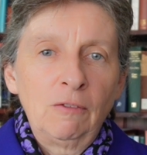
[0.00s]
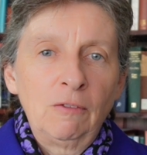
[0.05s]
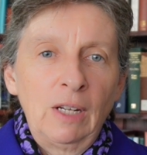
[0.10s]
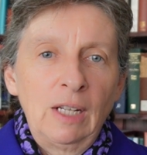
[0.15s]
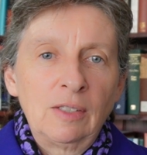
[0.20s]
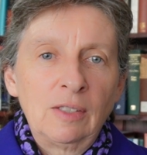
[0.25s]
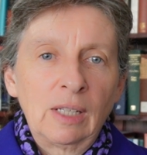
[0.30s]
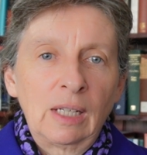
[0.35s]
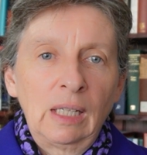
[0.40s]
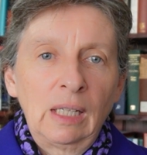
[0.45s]

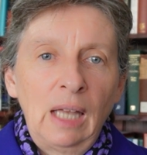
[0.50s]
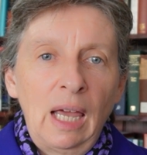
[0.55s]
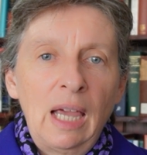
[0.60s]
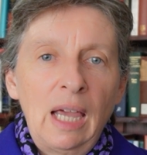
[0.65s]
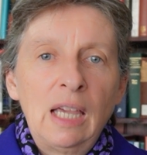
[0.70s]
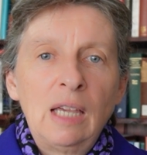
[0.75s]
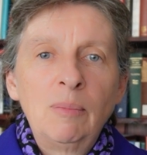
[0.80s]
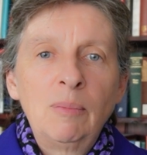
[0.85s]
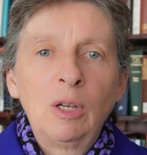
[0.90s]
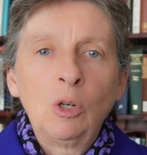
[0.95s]
visa
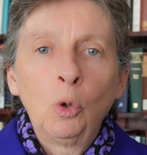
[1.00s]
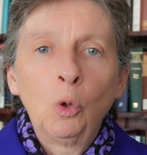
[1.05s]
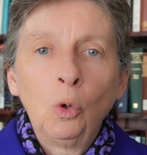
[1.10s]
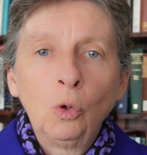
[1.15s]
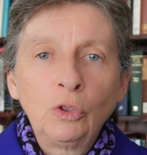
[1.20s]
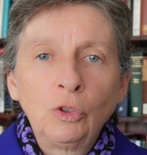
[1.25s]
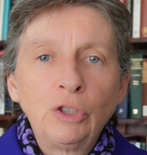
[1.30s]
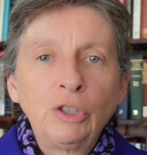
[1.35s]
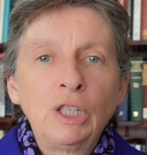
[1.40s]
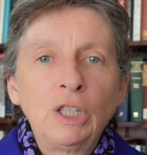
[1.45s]
claim and
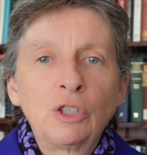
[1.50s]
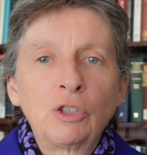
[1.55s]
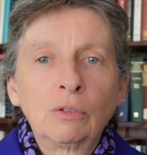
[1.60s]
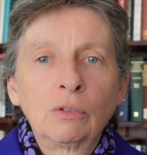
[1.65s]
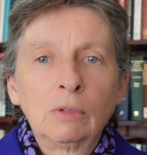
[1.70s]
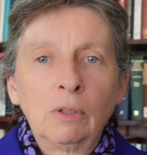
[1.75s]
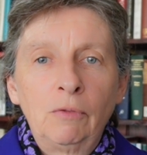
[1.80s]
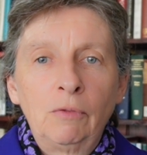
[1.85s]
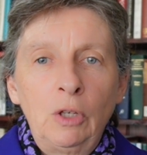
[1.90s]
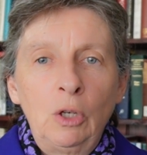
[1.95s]
all judicial
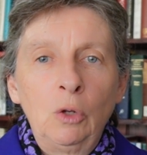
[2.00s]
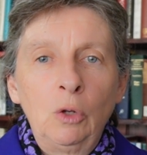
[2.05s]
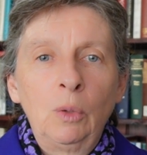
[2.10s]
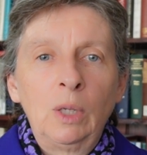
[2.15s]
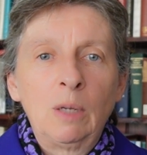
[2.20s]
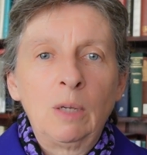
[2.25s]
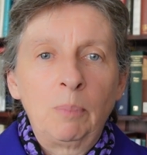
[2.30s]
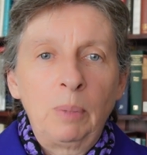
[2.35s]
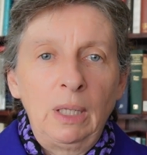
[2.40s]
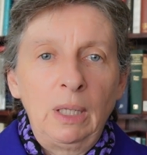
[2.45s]
review
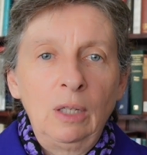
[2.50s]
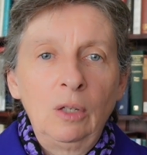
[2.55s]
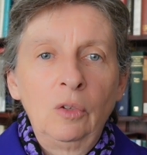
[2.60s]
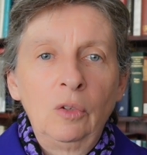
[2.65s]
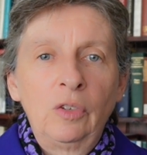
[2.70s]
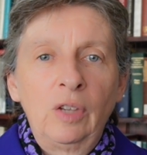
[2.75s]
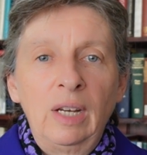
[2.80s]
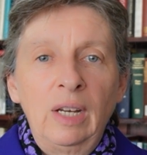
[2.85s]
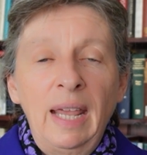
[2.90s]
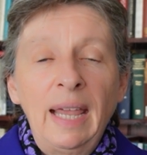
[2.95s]
and
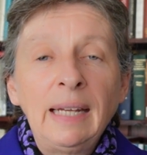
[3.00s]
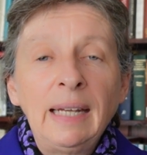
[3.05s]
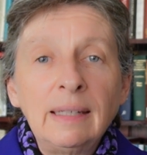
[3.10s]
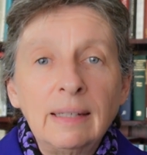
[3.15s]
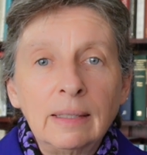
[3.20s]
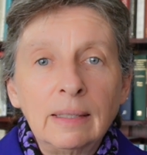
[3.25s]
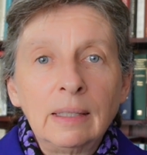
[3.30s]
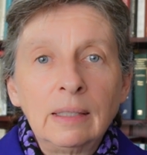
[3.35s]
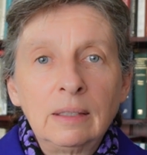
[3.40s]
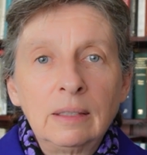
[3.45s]
appeals had
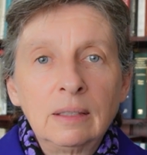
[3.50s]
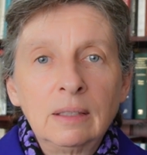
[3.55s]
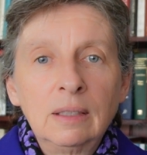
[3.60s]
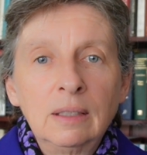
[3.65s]
ended,